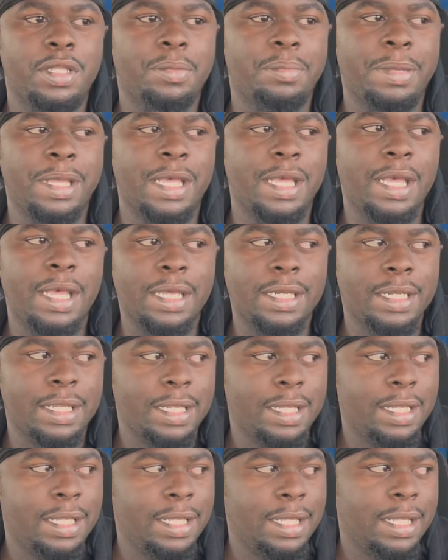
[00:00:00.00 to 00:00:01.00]
bad.
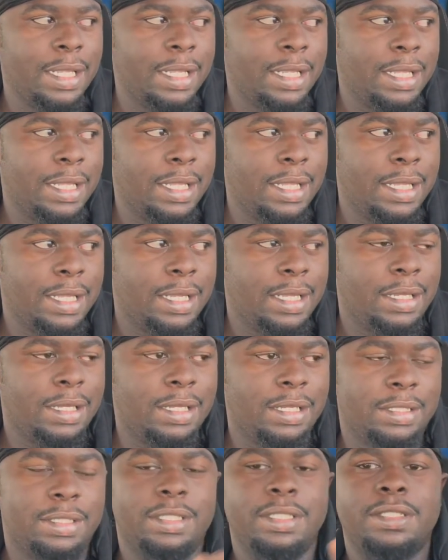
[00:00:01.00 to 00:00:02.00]

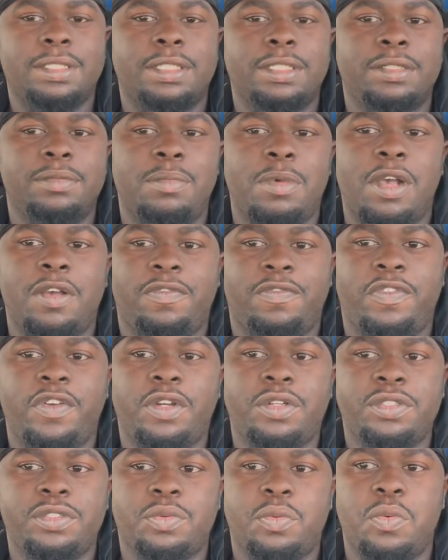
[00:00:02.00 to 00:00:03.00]
This is my
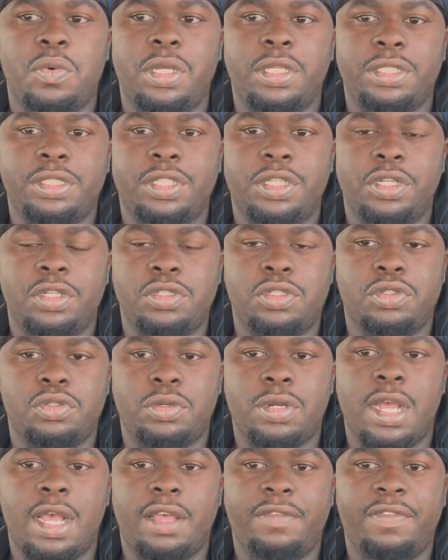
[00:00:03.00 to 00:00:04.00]
first winter
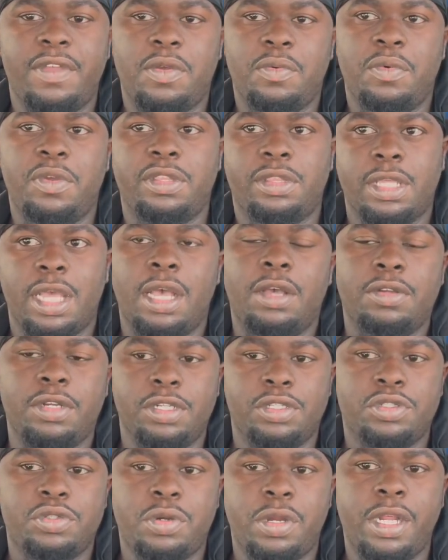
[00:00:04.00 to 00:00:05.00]
driving without a
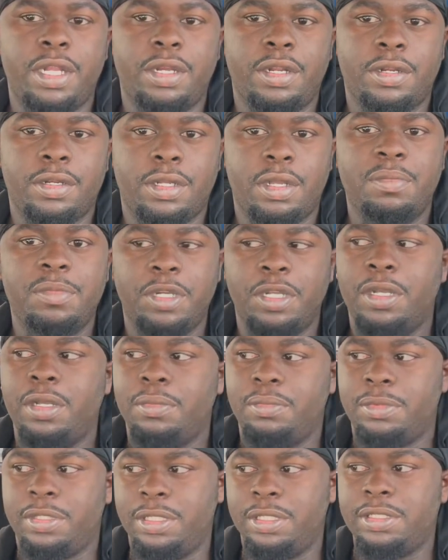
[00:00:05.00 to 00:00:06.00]
trainer coming up.
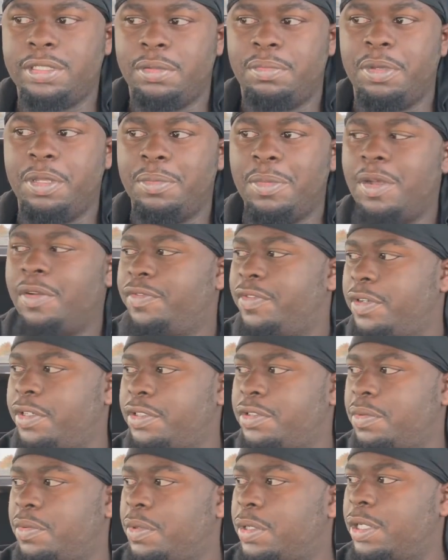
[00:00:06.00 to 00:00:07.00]
This will be my
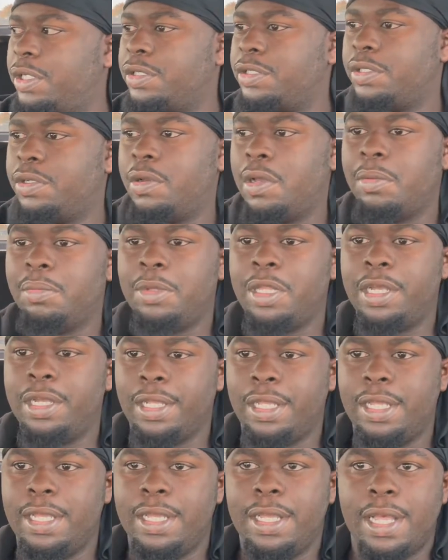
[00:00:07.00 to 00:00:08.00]
first winter, so I'm like,
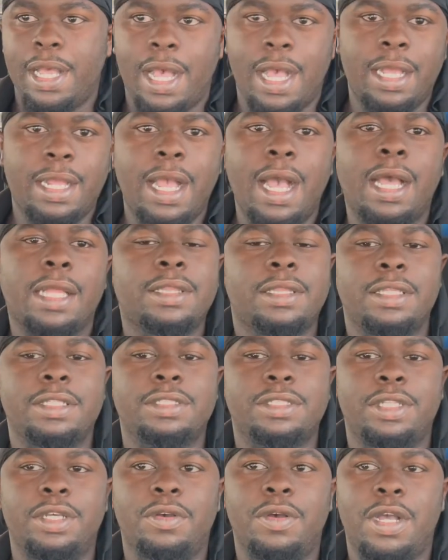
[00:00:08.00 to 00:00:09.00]
I got
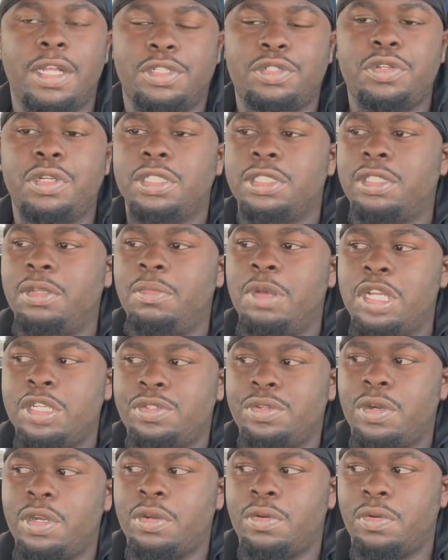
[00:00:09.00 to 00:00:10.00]
this though. I trusted my
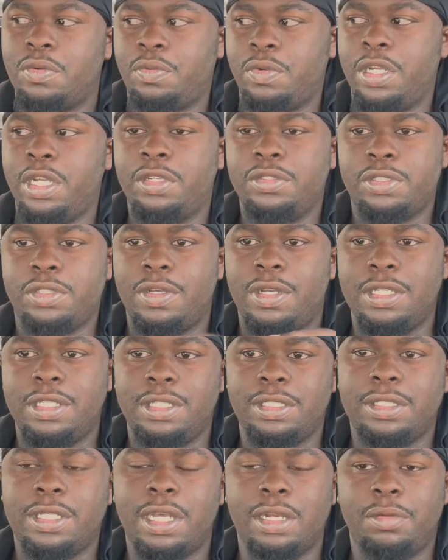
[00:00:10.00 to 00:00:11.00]
truck with rail, so I
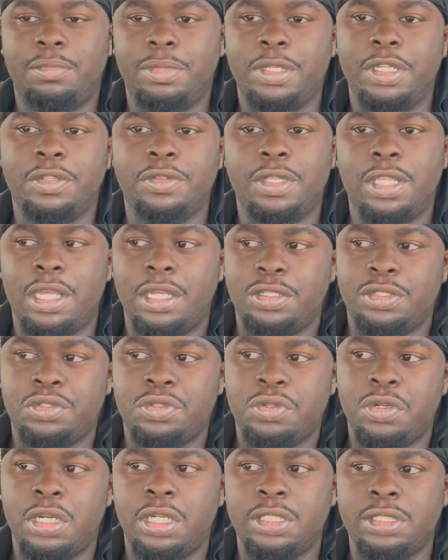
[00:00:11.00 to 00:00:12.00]
just got to build that
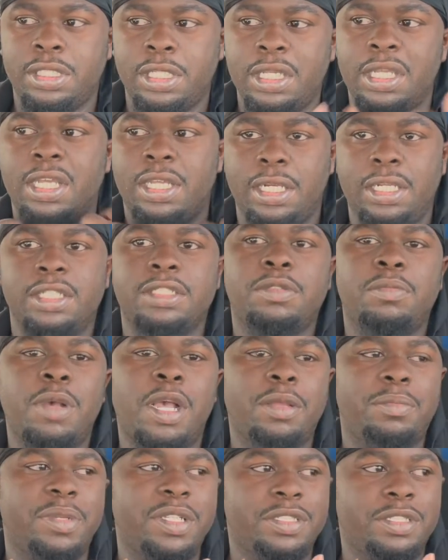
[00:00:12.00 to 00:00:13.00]
trust. And this
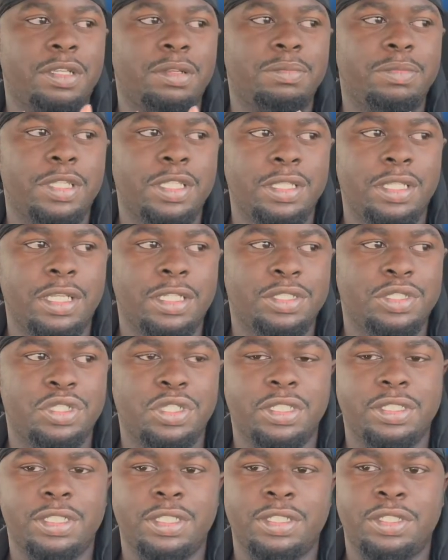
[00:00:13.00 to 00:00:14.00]
might be something that's
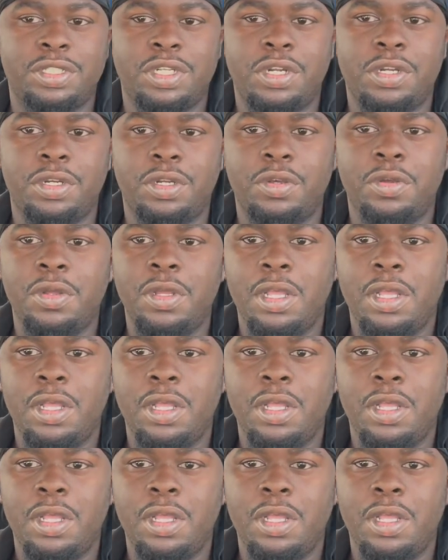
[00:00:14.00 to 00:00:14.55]
just internal,